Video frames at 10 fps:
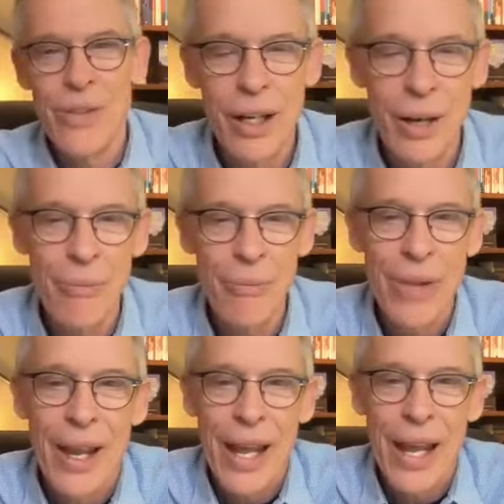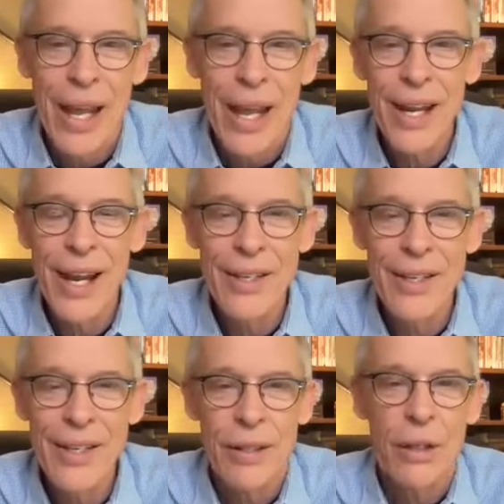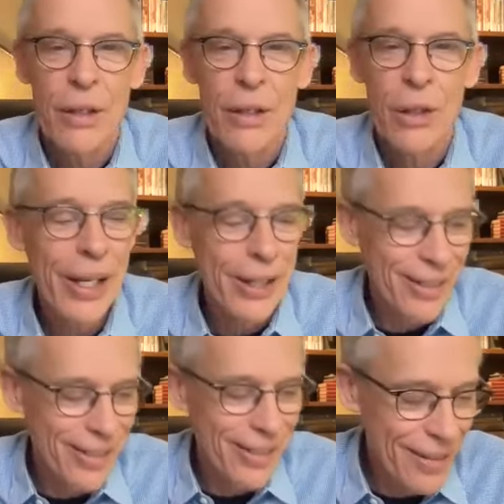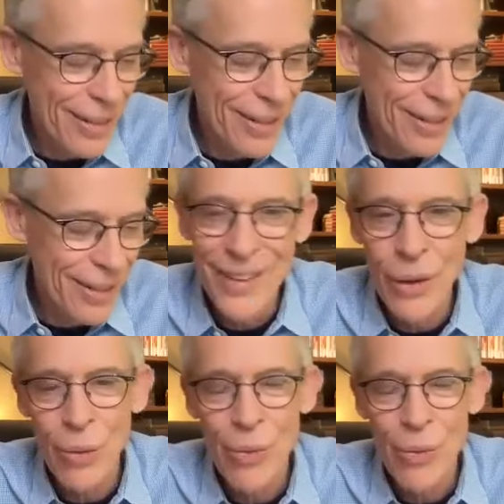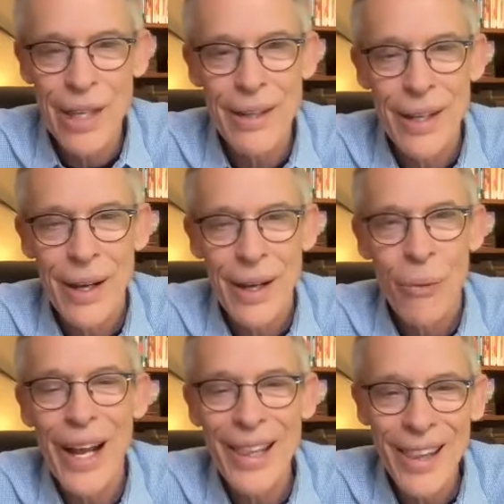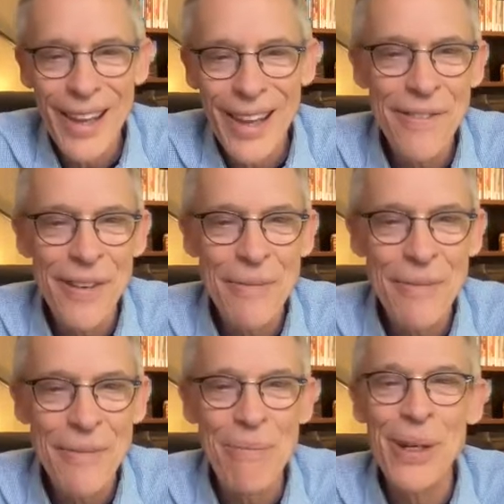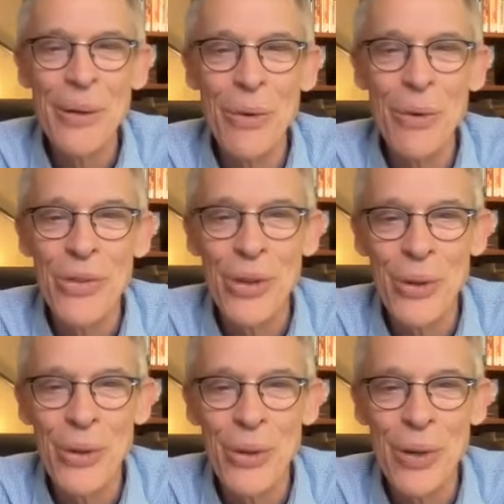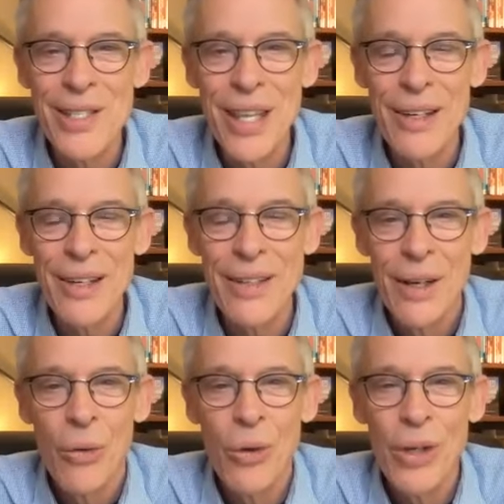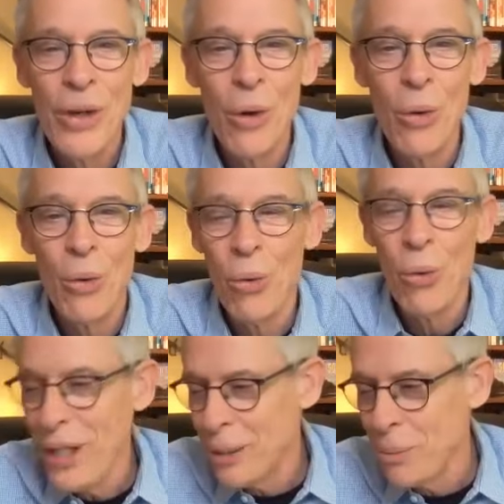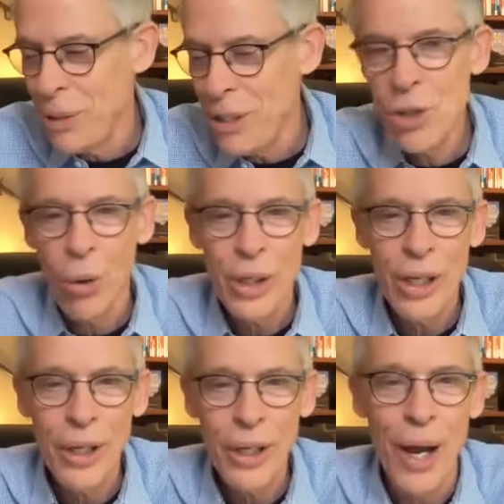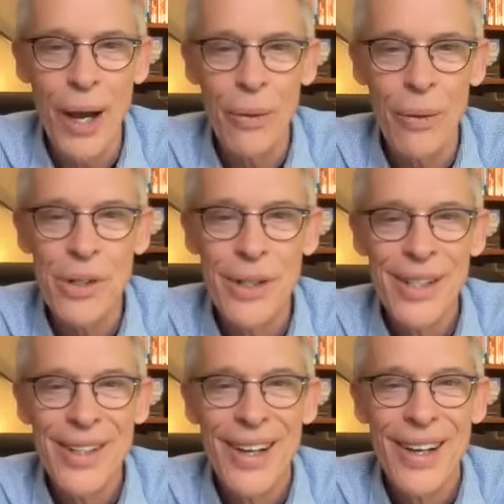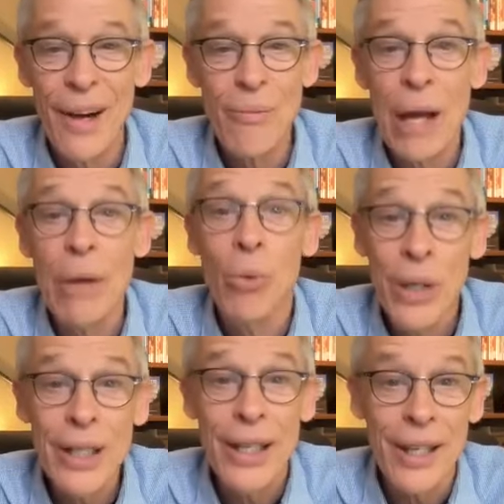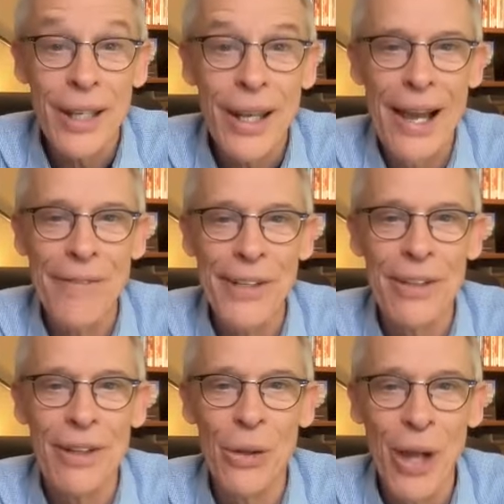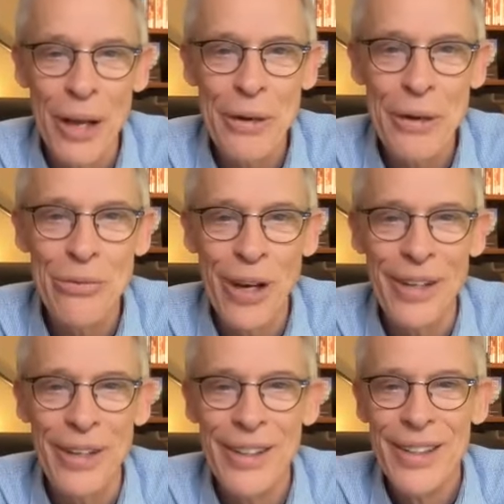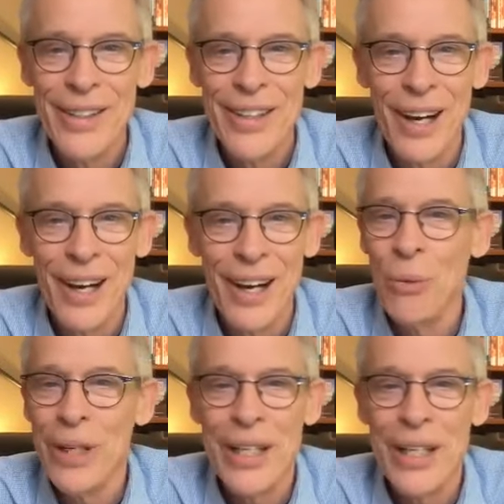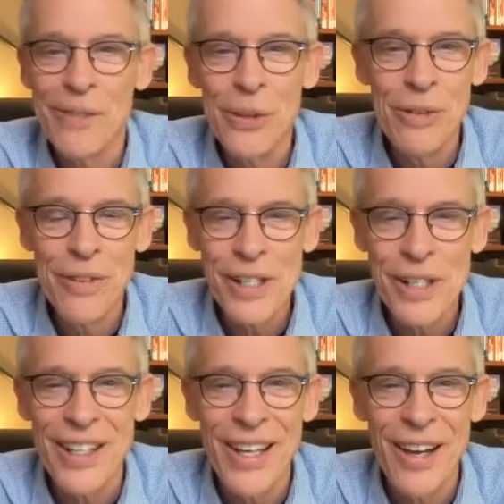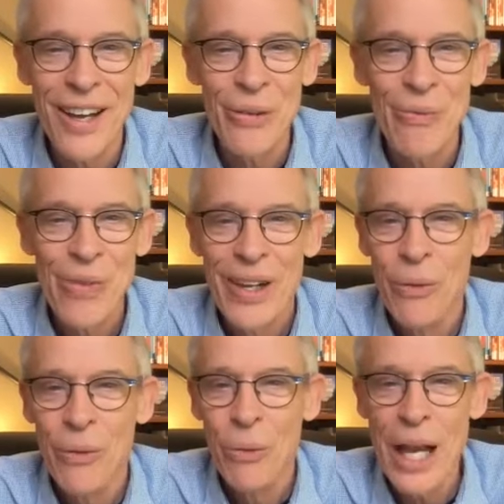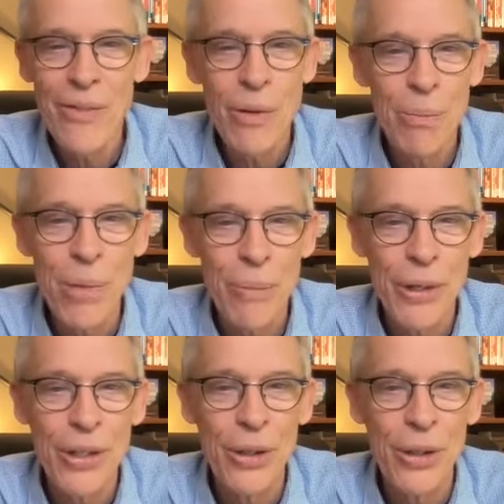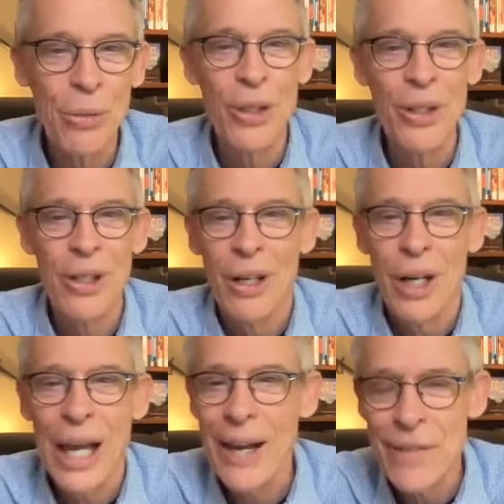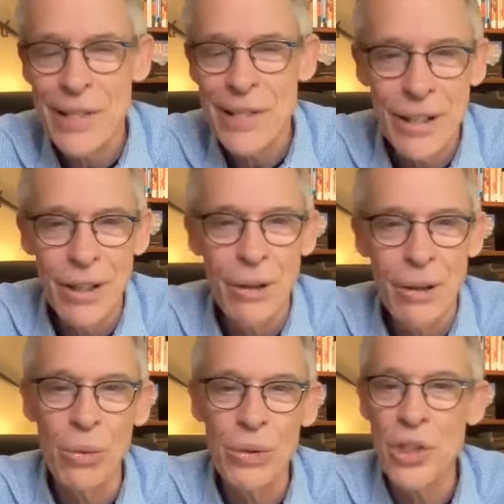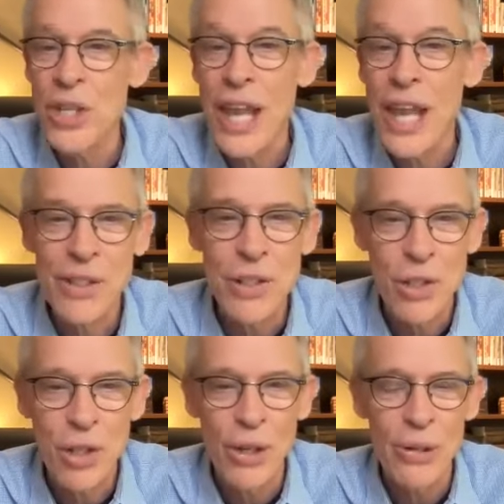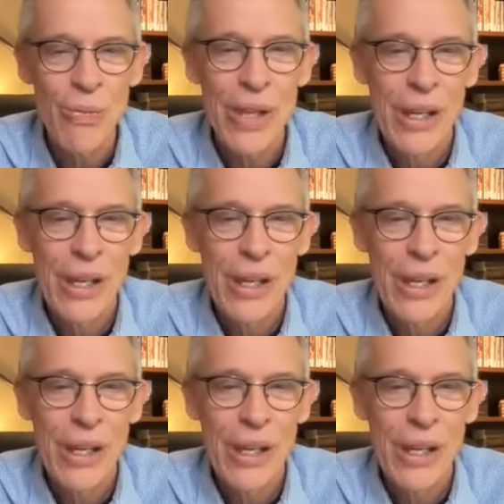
dot com and and craig uh, you know the, what i love about being with you is that you know we can be joking around um, really having a lot of fun uh, we get a few of us together we'll have a barbecue we'll have a dinner, we'll just have dessert,